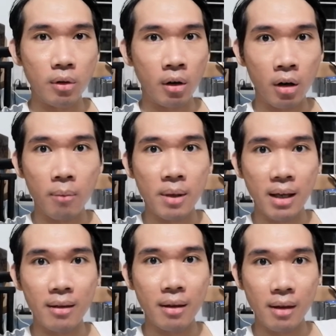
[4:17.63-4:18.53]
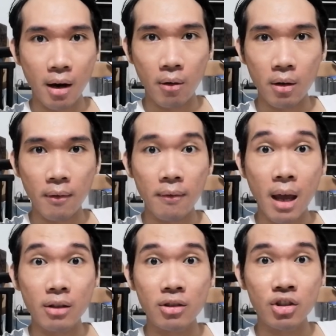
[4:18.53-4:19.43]
her being in the narrative of
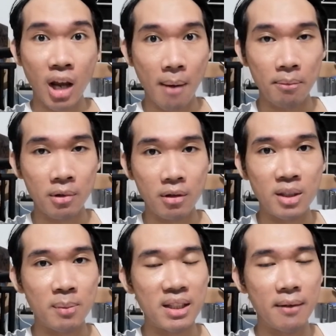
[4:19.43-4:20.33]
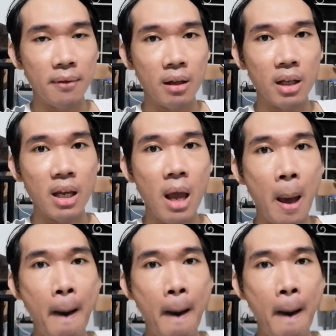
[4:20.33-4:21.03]
that chapter specifically,